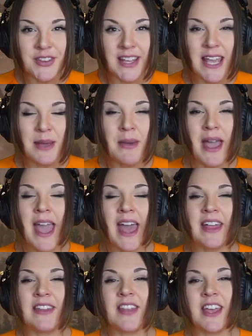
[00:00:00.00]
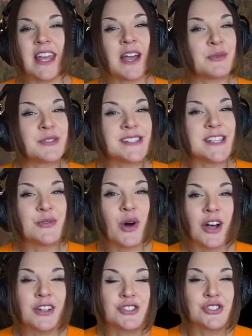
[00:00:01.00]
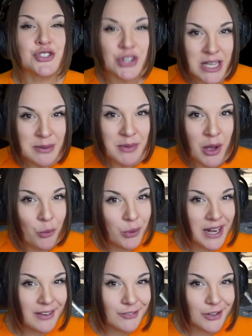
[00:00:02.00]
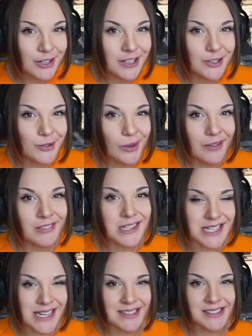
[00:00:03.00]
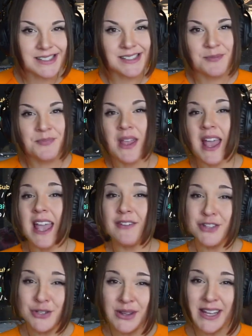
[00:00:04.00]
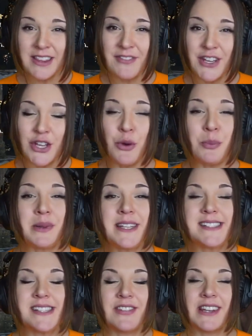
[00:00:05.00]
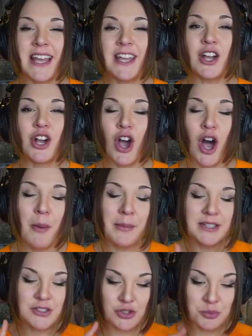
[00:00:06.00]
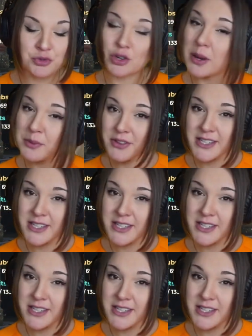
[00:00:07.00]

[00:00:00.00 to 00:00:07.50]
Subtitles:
the game and that I will see you on stream whenever you have the chance. If you did like the video, please leave a like, a comment, subscribe to the